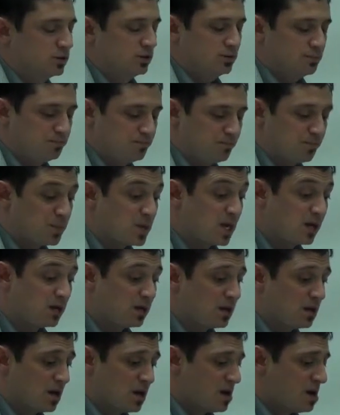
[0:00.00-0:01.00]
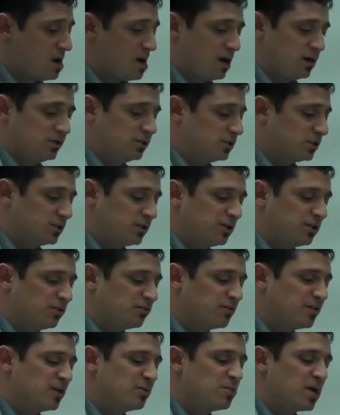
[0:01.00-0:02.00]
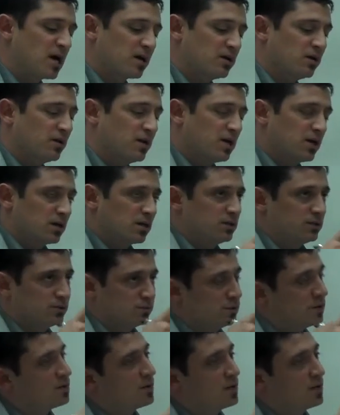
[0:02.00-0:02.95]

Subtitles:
Good. And just a little feedback on that, because